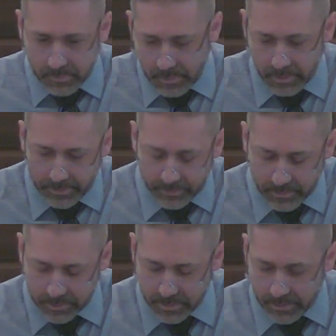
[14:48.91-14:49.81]

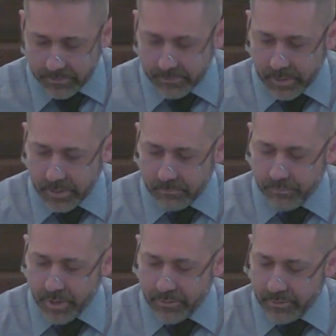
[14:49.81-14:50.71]
Another
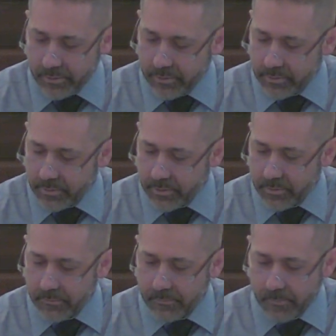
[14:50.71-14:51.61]
brother
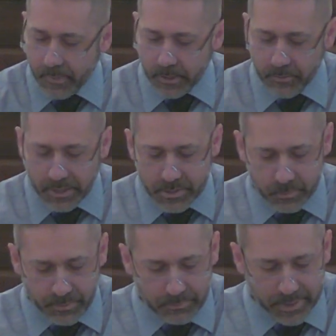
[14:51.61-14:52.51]
in Christ
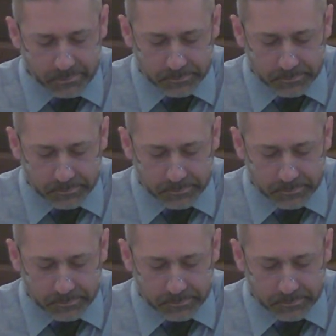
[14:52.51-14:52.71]
with me.